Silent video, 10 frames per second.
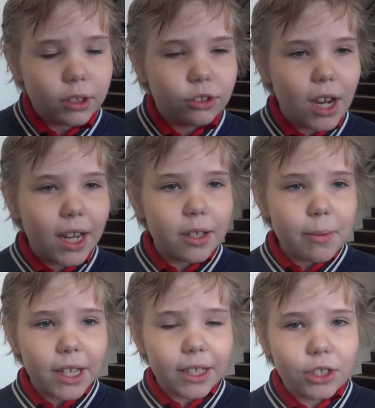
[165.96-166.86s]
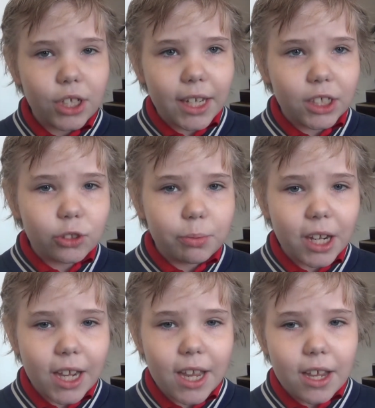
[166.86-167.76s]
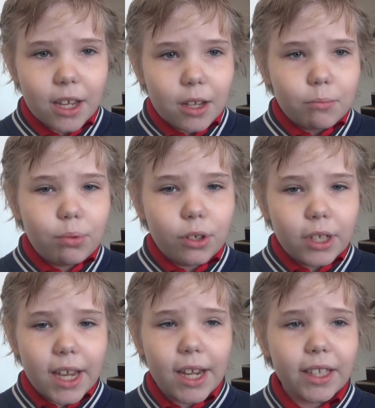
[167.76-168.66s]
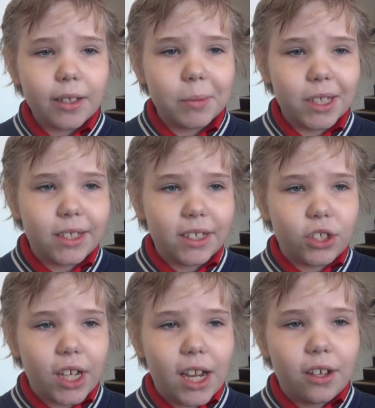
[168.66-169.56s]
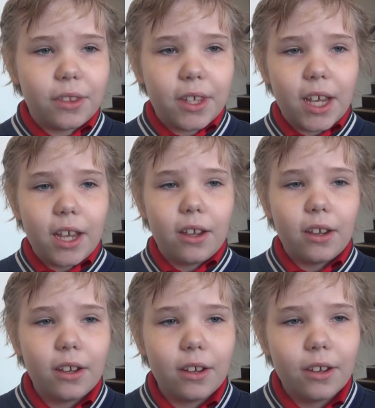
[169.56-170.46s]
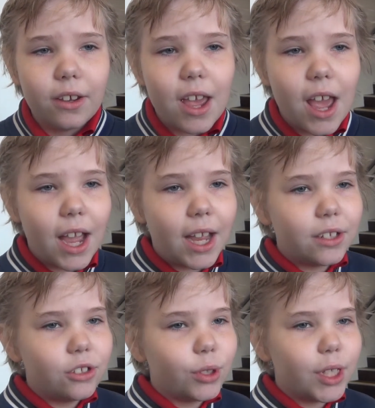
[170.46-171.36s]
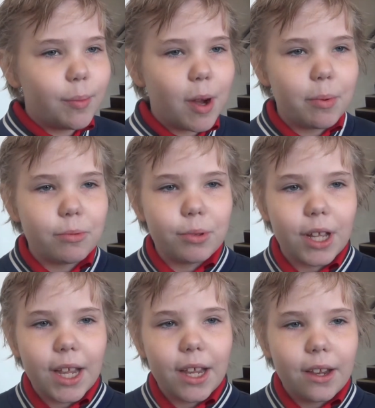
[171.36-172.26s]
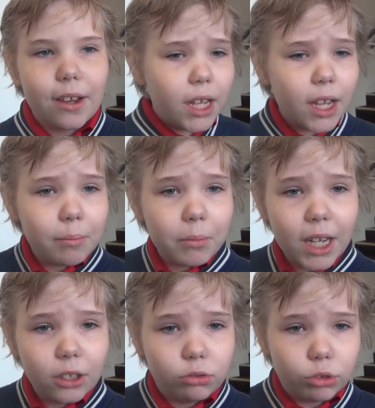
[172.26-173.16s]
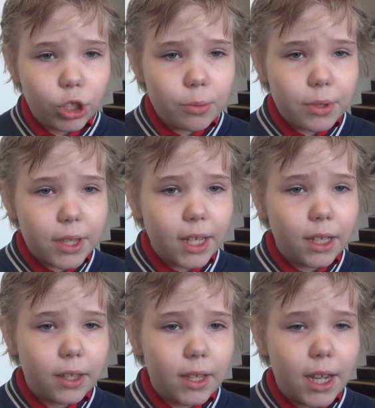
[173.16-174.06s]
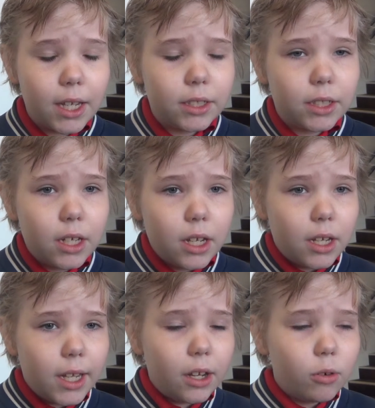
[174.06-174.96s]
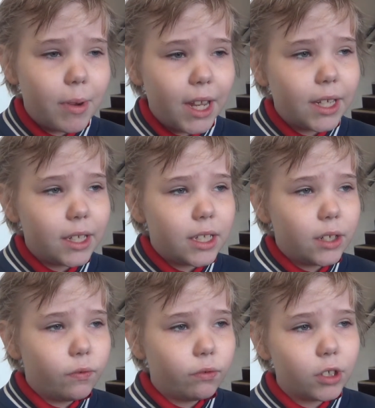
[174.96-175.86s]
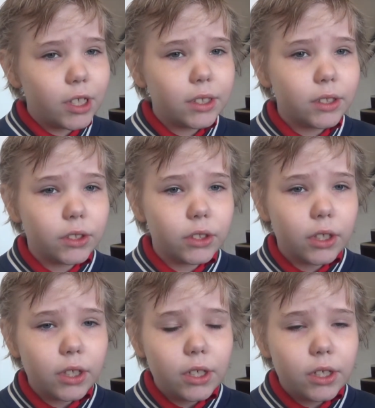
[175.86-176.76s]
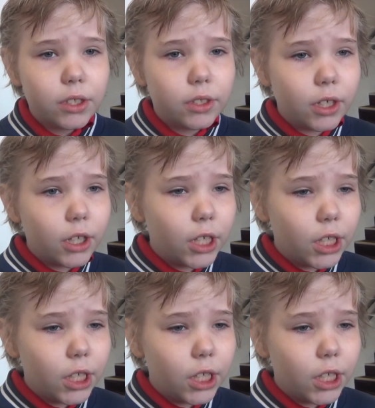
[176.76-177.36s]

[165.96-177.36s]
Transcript: We're trying to make a change by getting the message out there and doing a puppet play. Me and my group think that it'll make a difference so